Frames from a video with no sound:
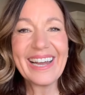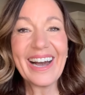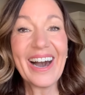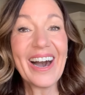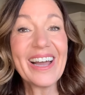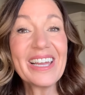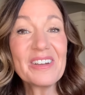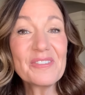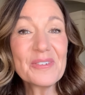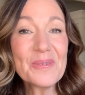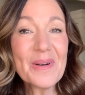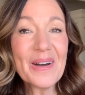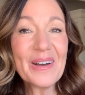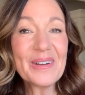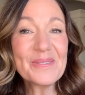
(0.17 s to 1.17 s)
Hi
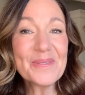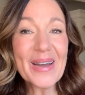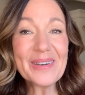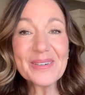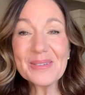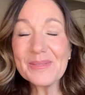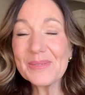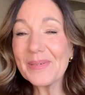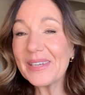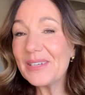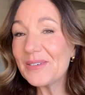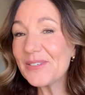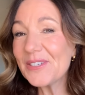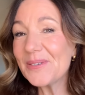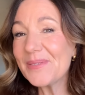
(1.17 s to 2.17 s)
everyone, welcome to my
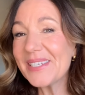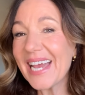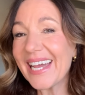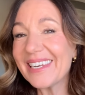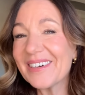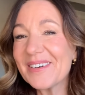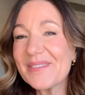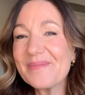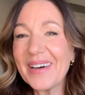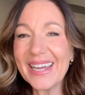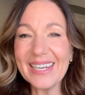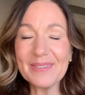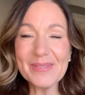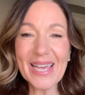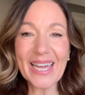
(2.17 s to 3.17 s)
YouTube channel. My
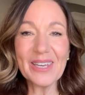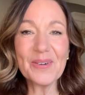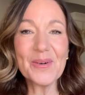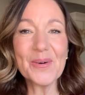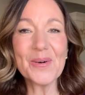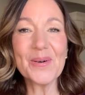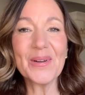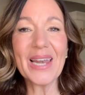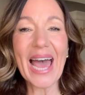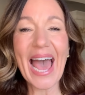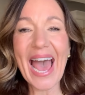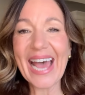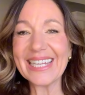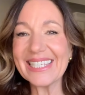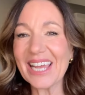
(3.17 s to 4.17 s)
name's Hannah Hall
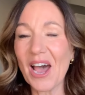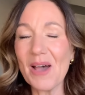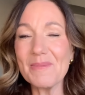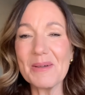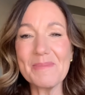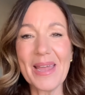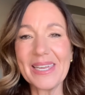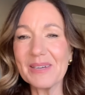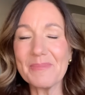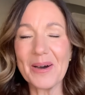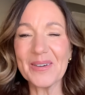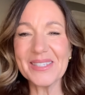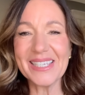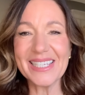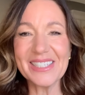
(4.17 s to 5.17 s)
and I'm a makeup
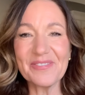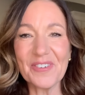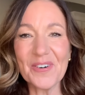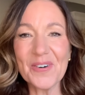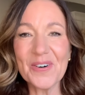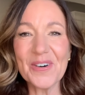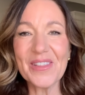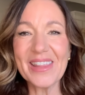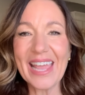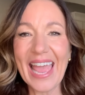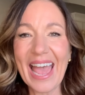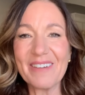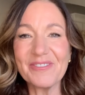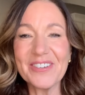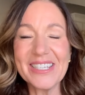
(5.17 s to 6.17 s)
artist for the
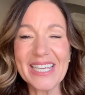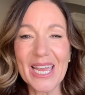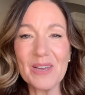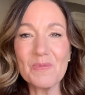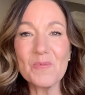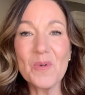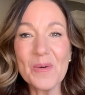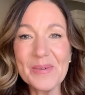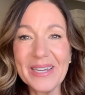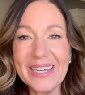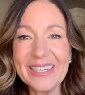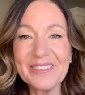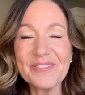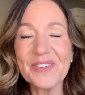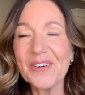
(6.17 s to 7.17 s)
everyday
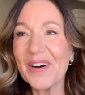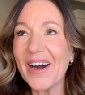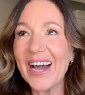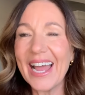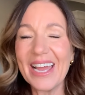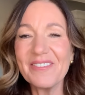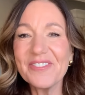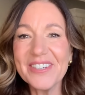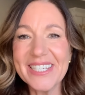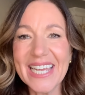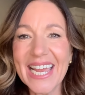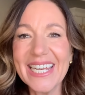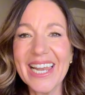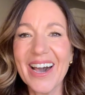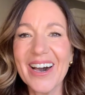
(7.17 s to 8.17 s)
woman, for our
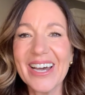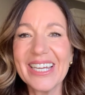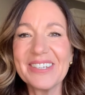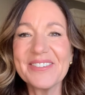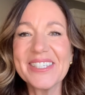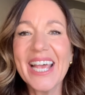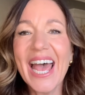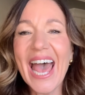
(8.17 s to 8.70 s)
everyday lives.